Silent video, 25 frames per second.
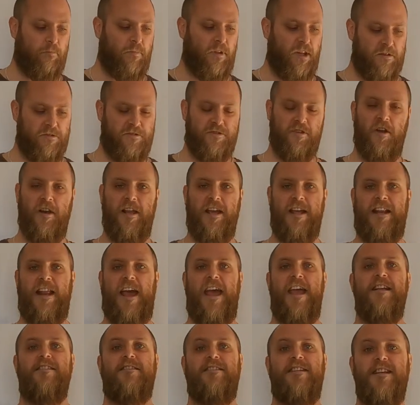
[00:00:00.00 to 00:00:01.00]
solid
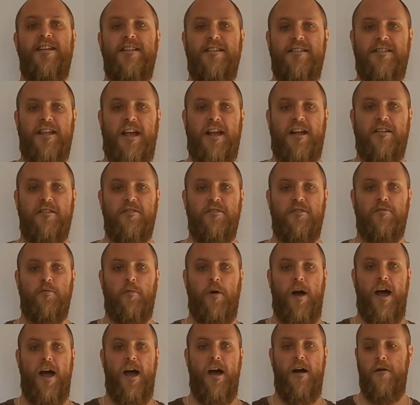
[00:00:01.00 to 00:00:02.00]
18-second
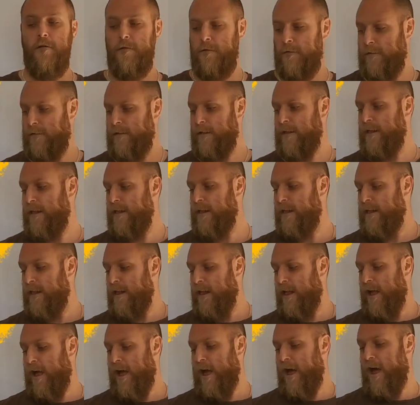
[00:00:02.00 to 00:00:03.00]
swell.
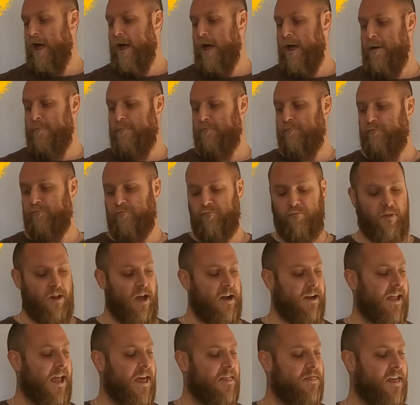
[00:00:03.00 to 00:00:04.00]
I
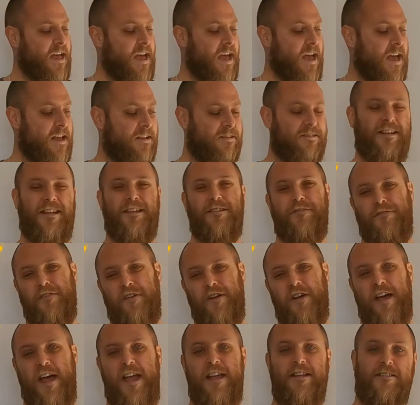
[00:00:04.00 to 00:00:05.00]
get there, 6
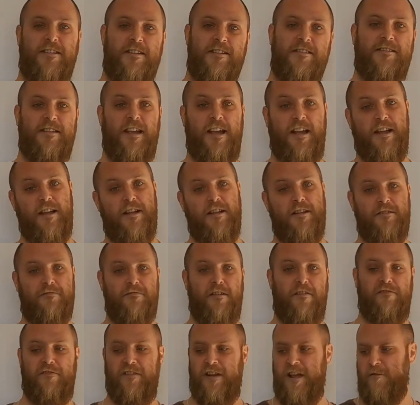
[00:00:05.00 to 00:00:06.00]
foot, 18 seconds
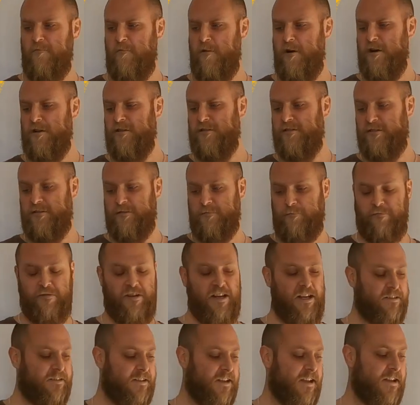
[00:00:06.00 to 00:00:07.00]
roughly it was,
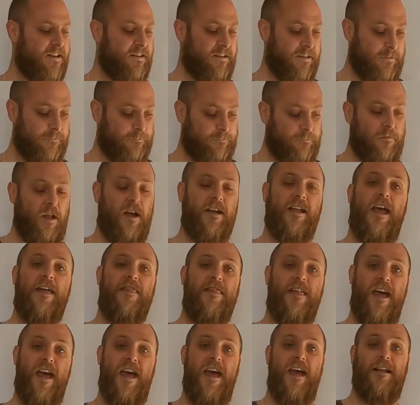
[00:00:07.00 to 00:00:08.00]
predicted. I get
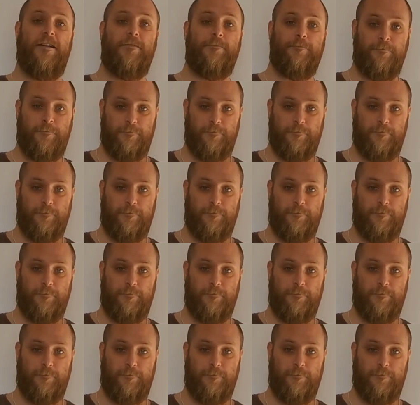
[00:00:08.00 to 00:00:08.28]
there,